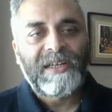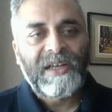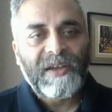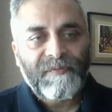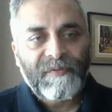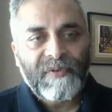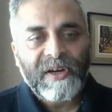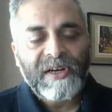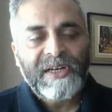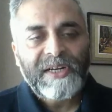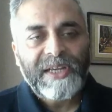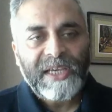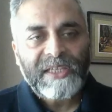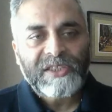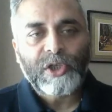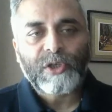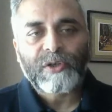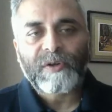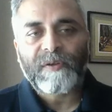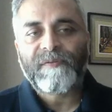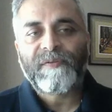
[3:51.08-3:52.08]
the different
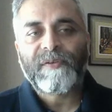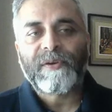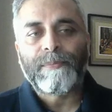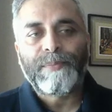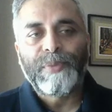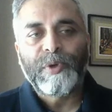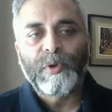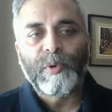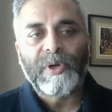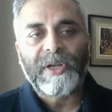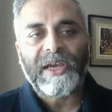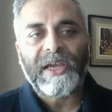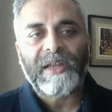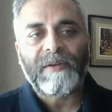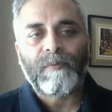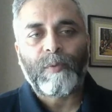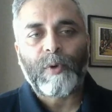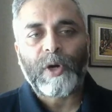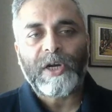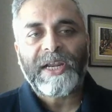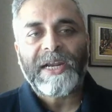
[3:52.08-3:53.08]
texture of compute
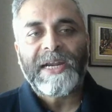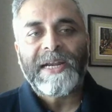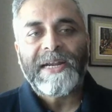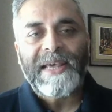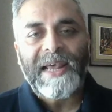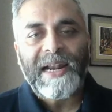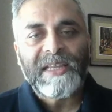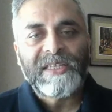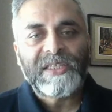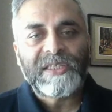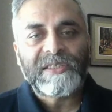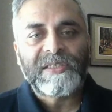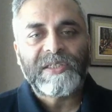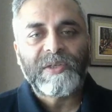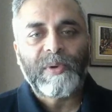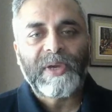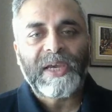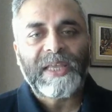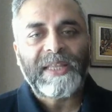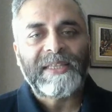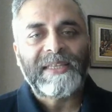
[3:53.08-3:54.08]
and what intelligence you
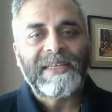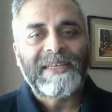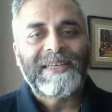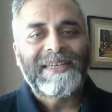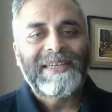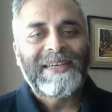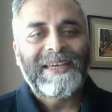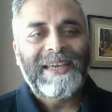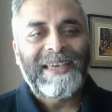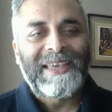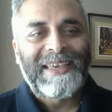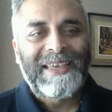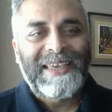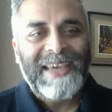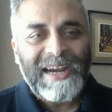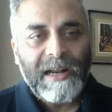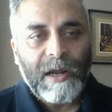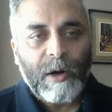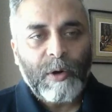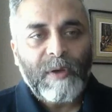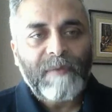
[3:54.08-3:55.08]
can
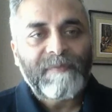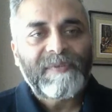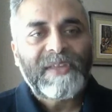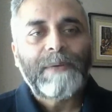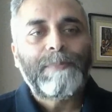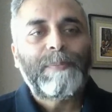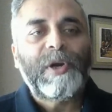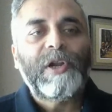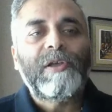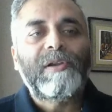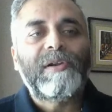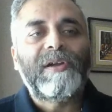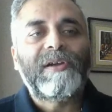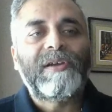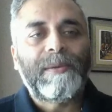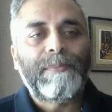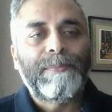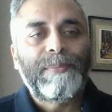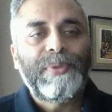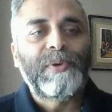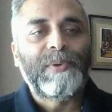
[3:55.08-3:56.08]
get out of that particular
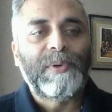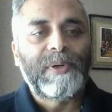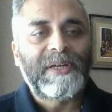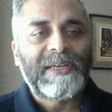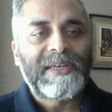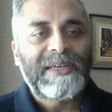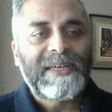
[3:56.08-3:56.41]
compute